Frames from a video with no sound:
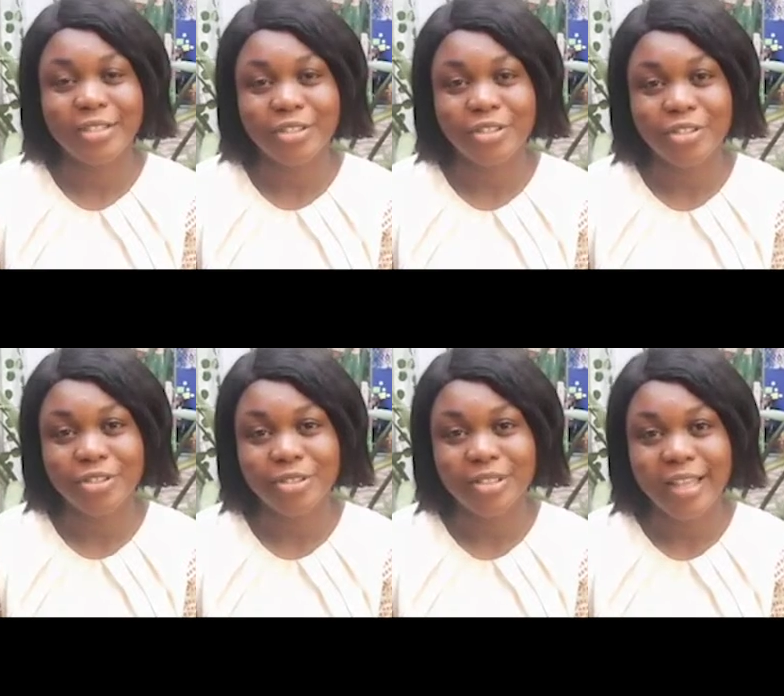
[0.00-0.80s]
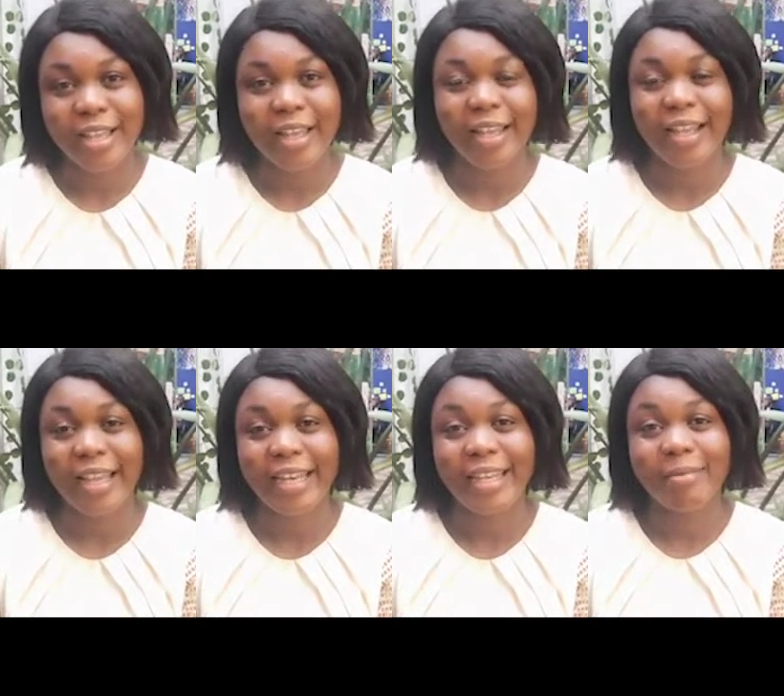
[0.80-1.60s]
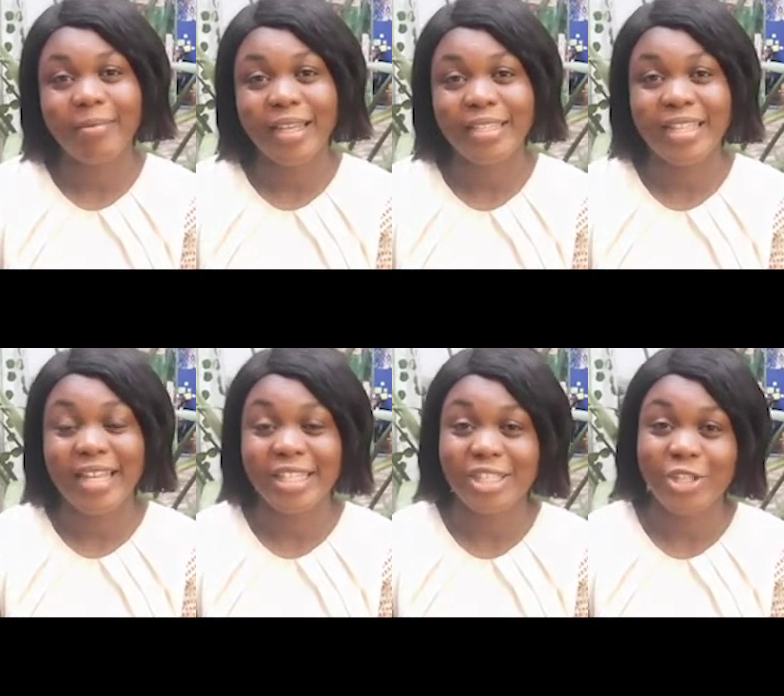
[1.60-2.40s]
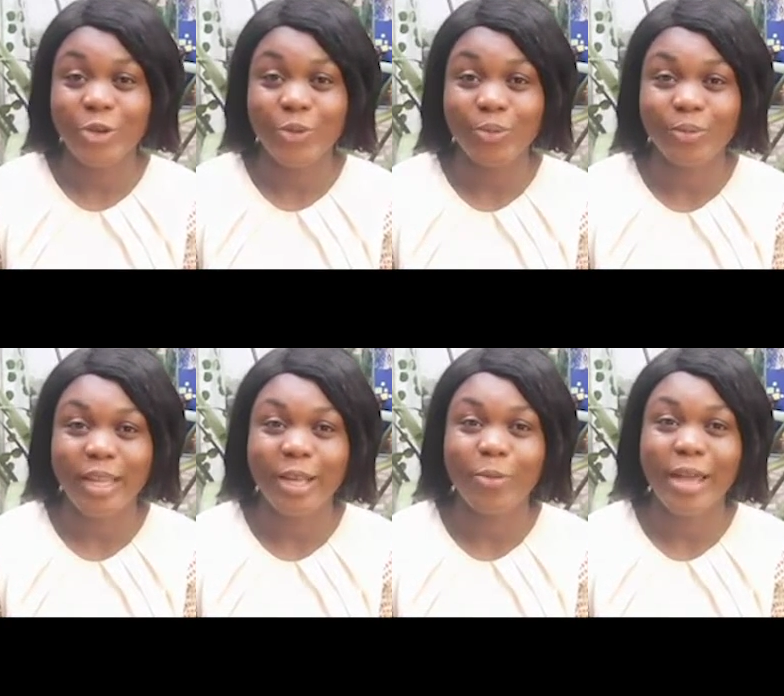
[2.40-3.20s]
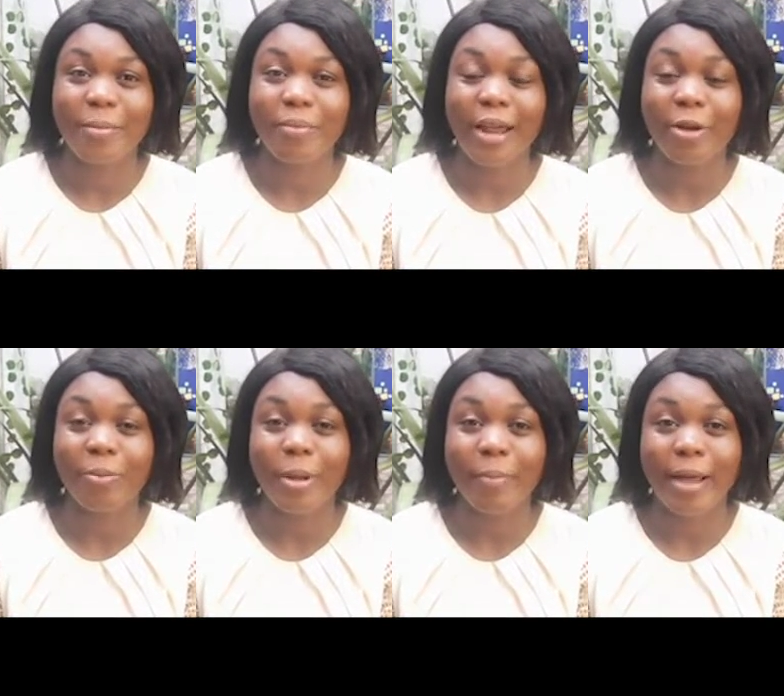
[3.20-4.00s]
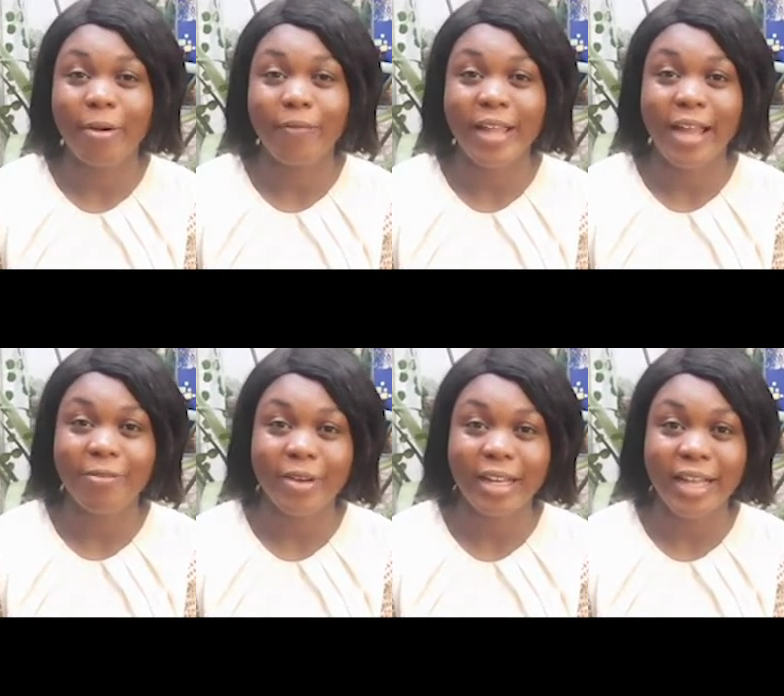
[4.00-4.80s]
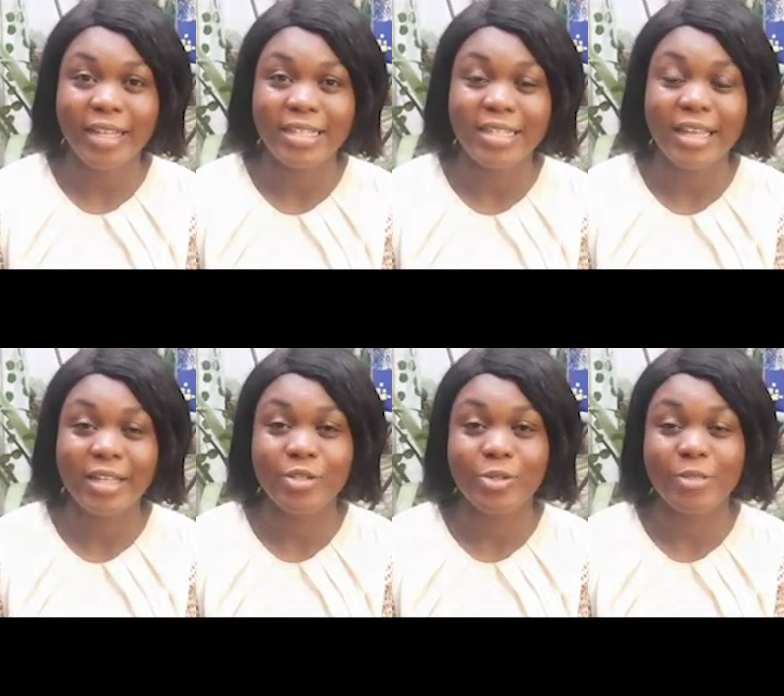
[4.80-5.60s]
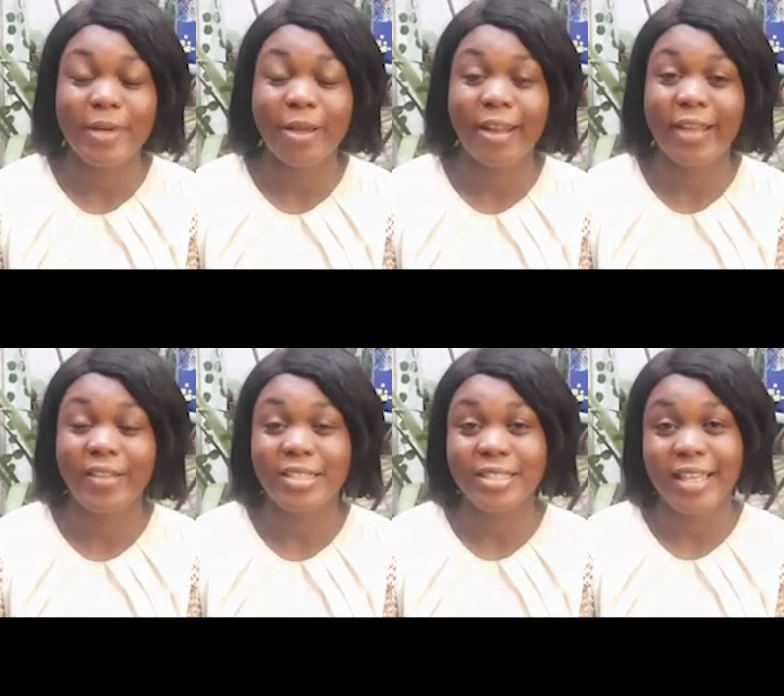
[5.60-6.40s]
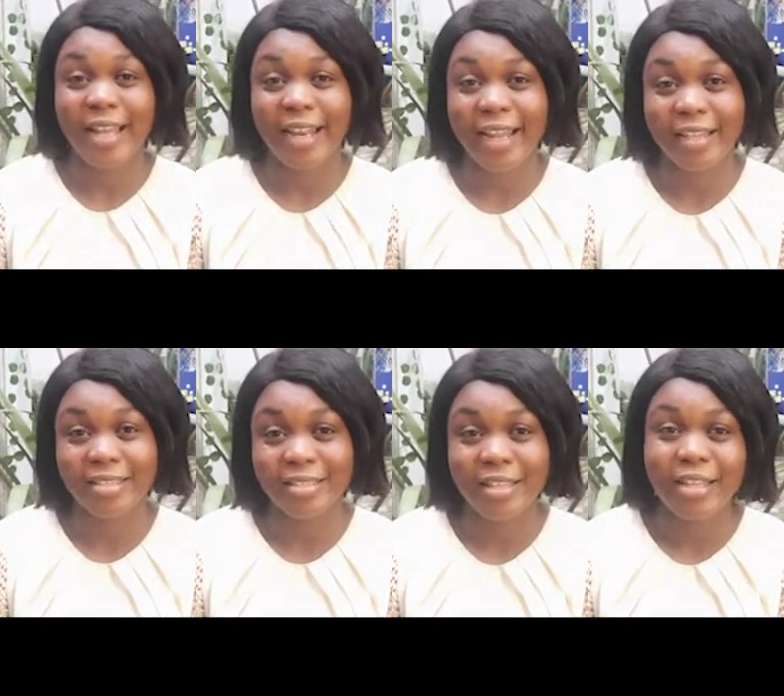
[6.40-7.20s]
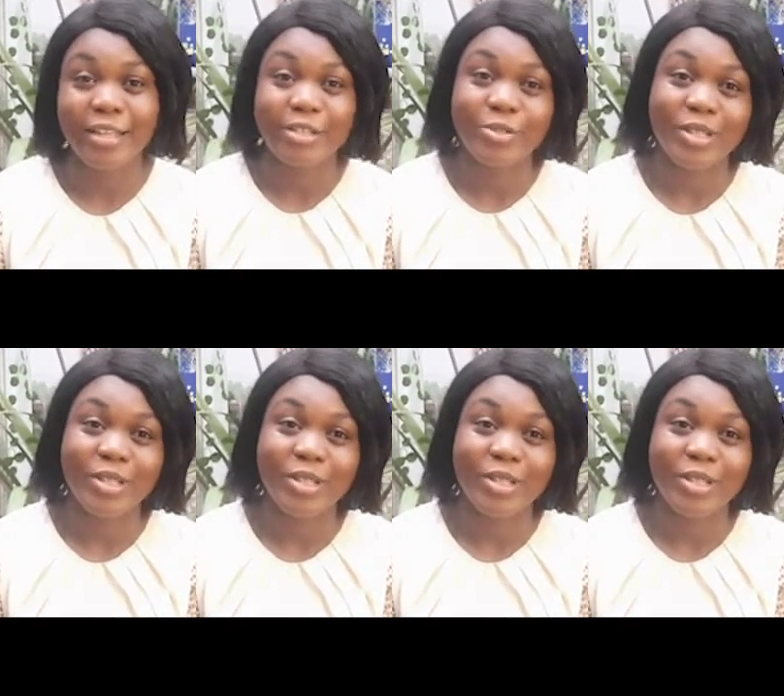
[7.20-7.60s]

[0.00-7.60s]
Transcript: Institute, a Ghanaian-based NGO, and we are a proud member of the African CSO's Biodiversity Alliance.